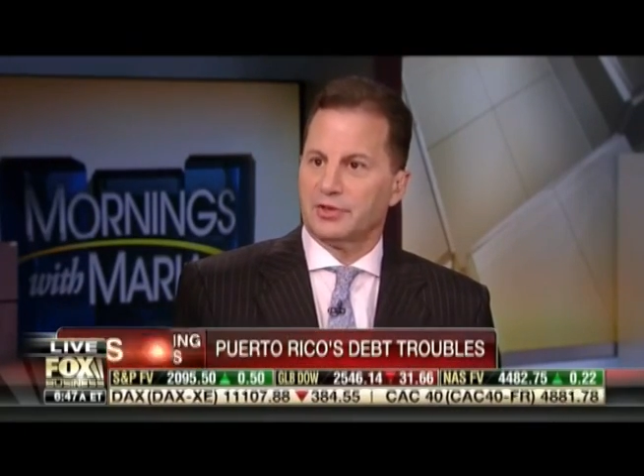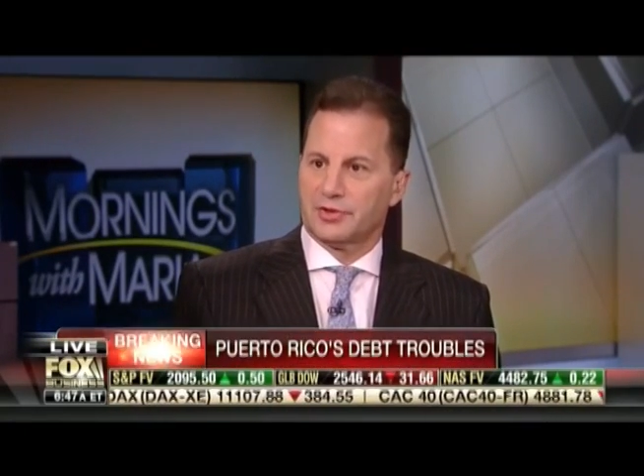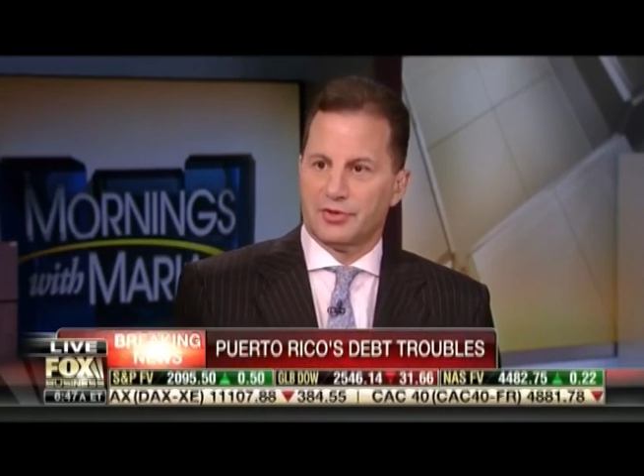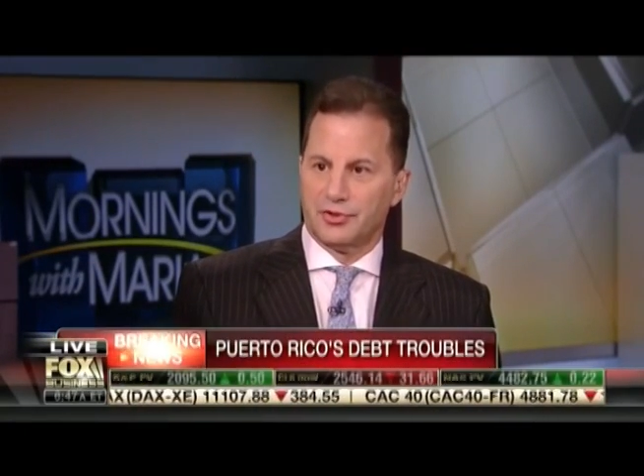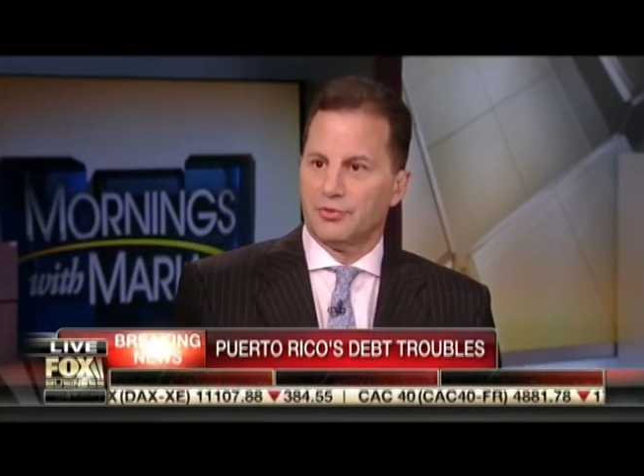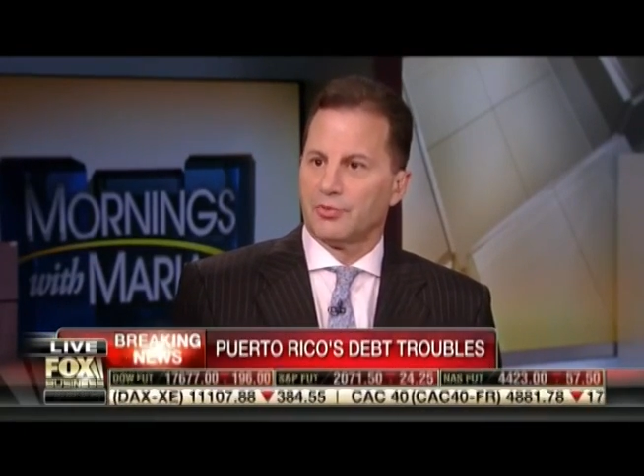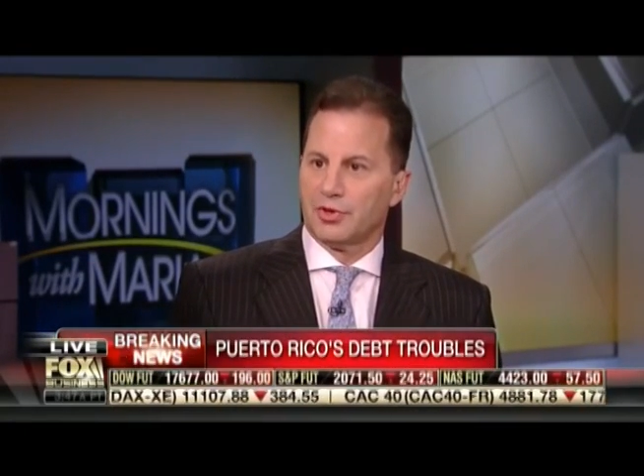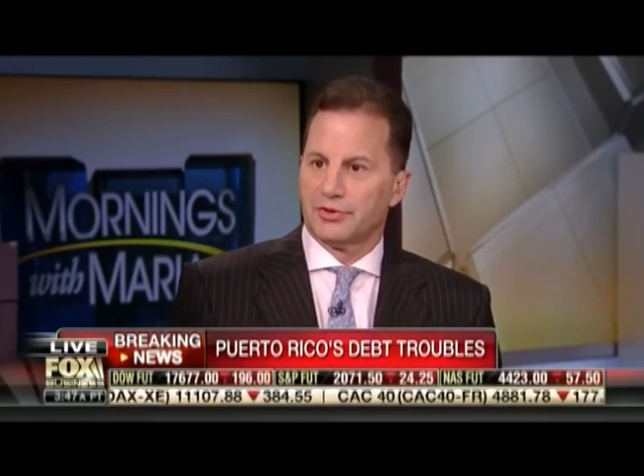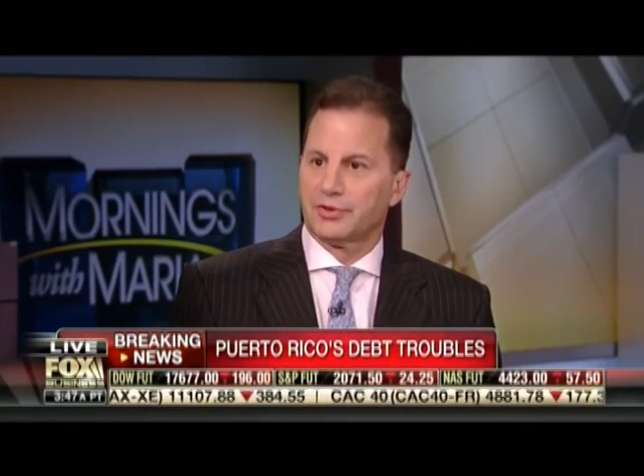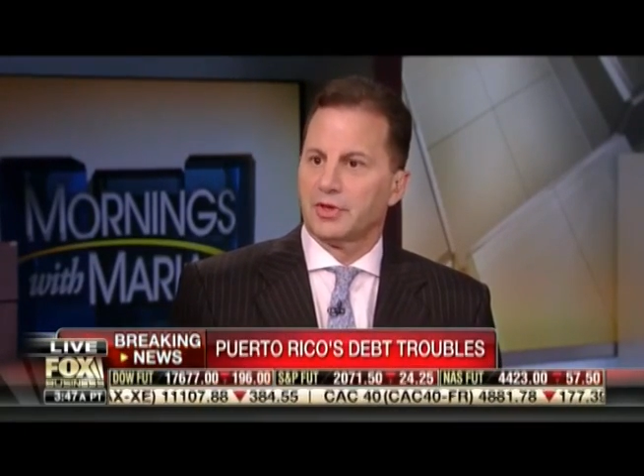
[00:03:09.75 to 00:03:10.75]
because there are
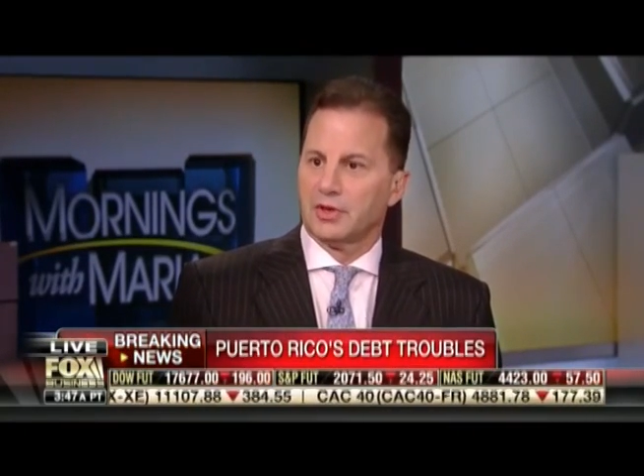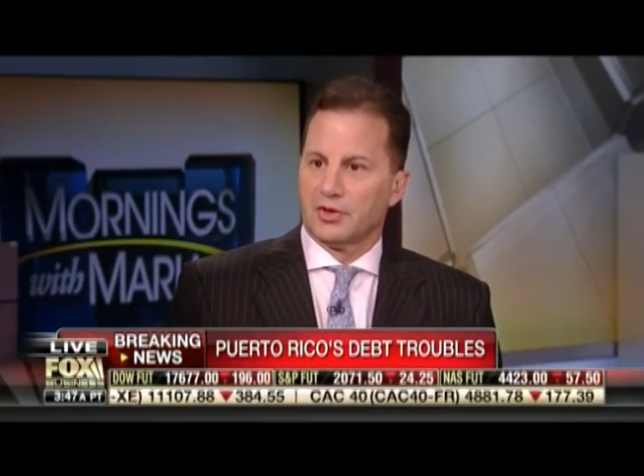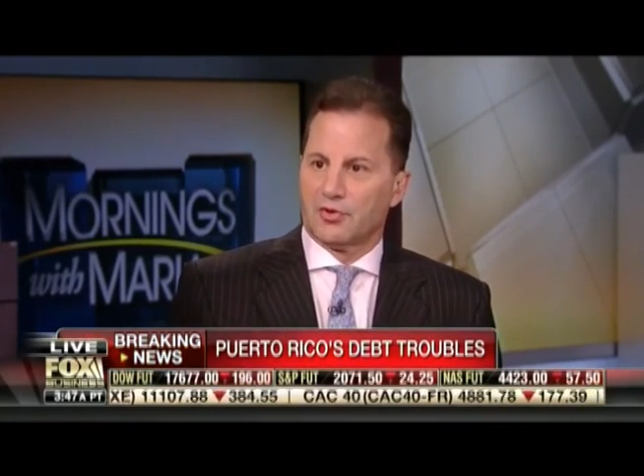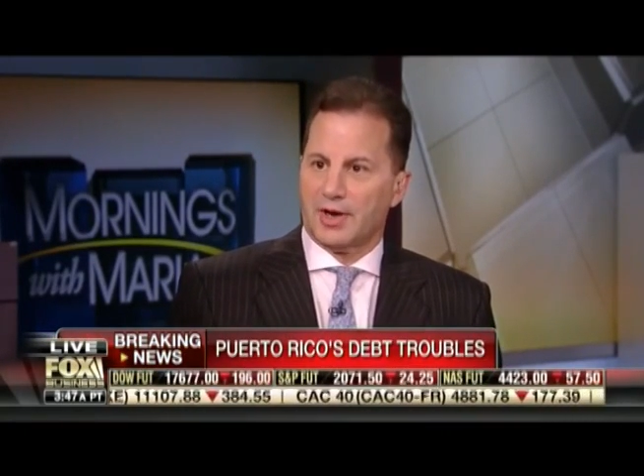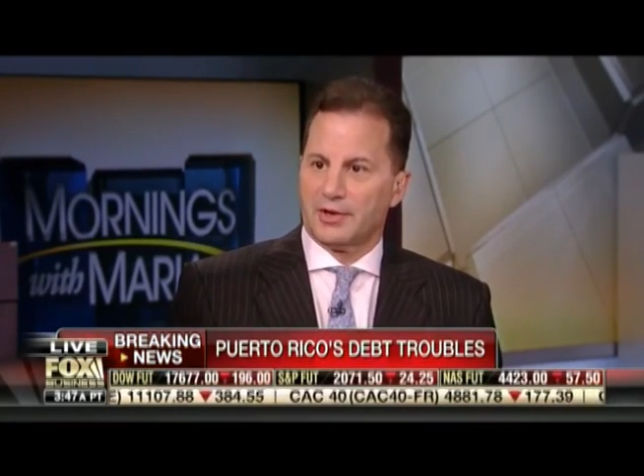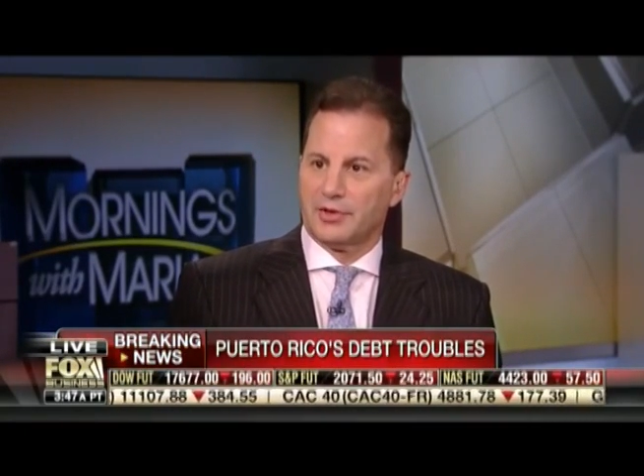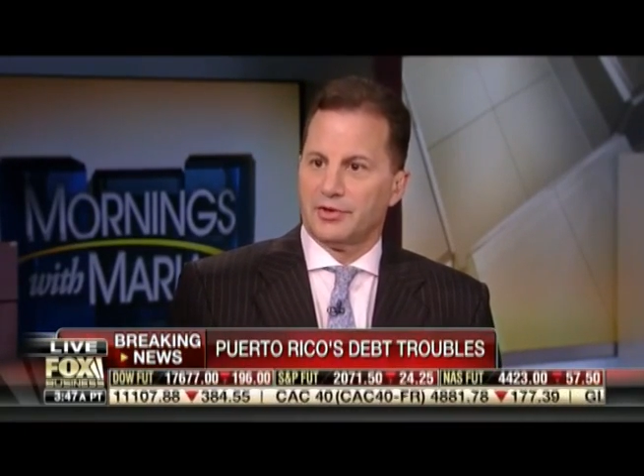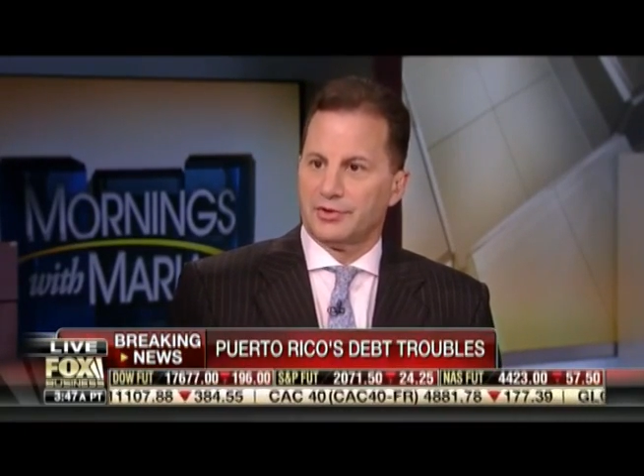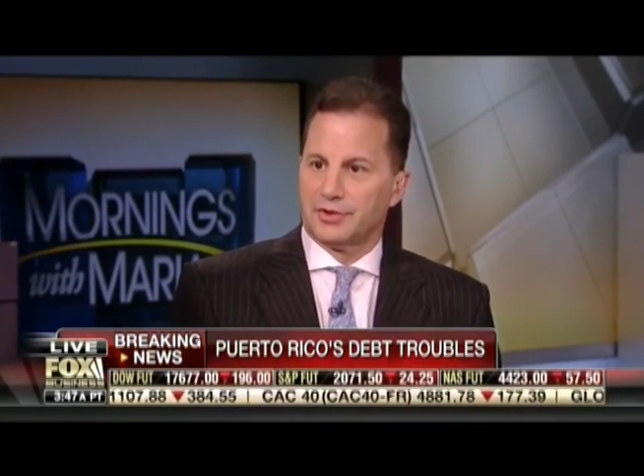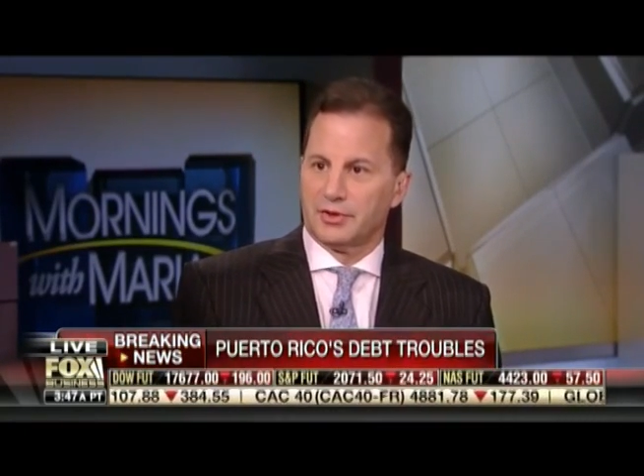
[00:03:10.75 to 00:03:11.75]
numerous
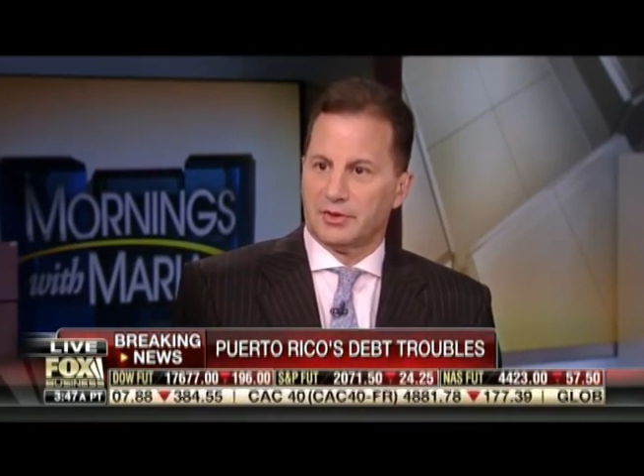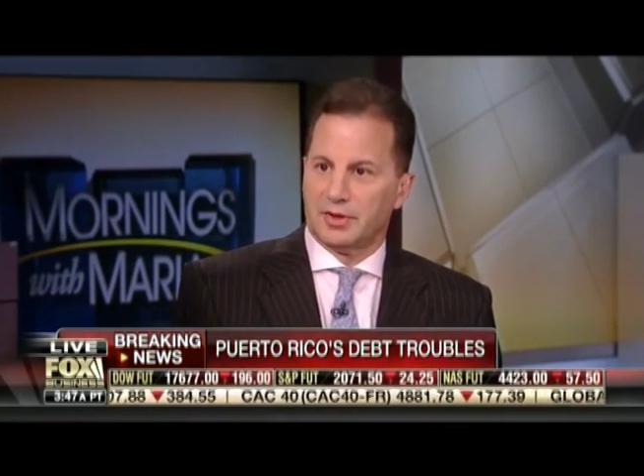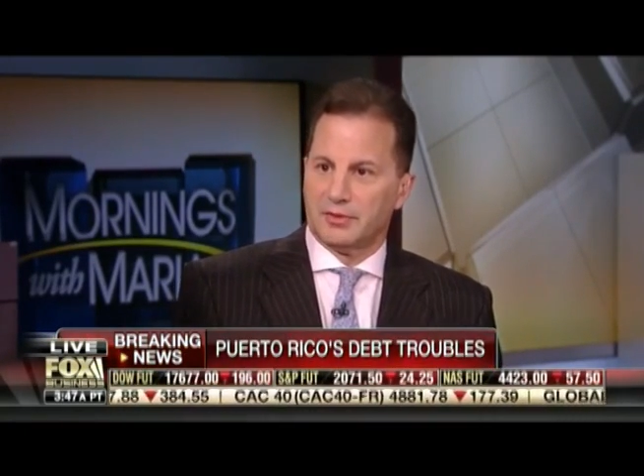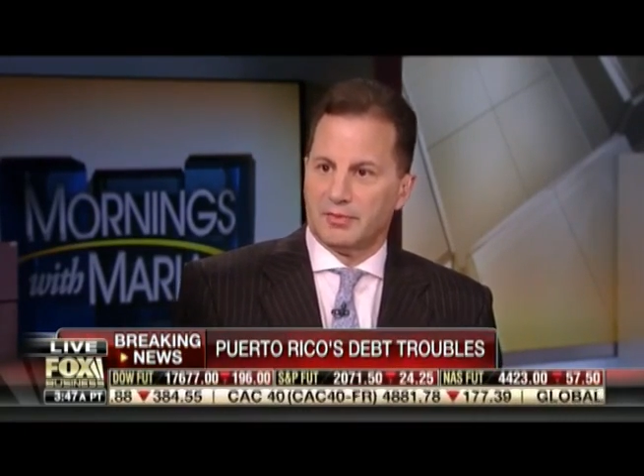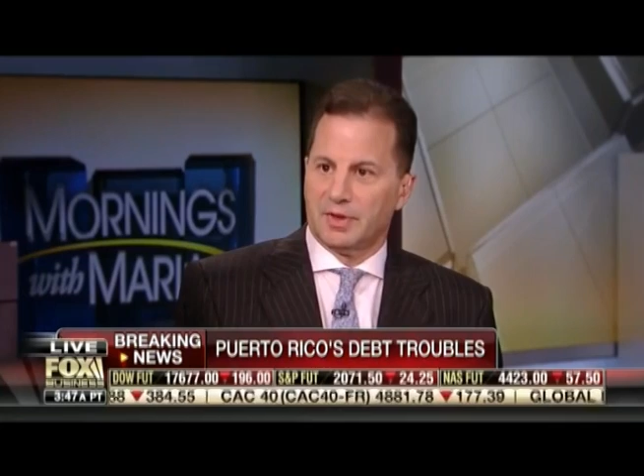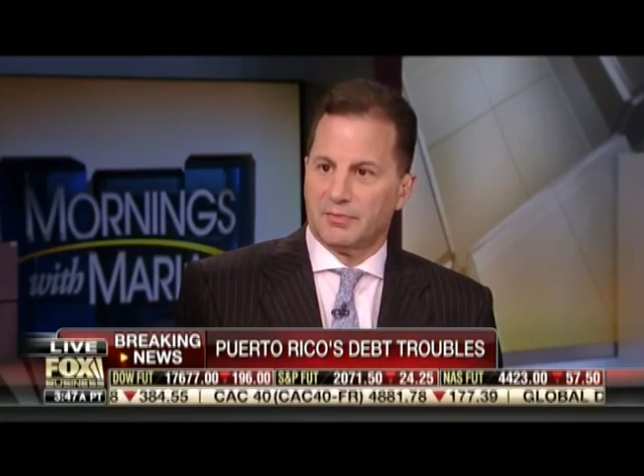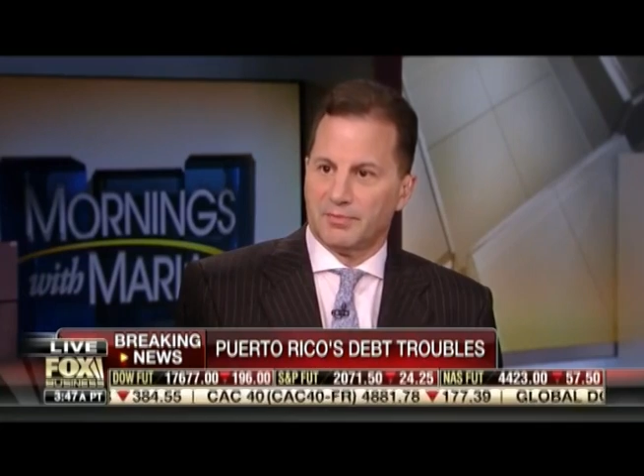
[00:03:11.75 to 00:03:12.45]
creditors and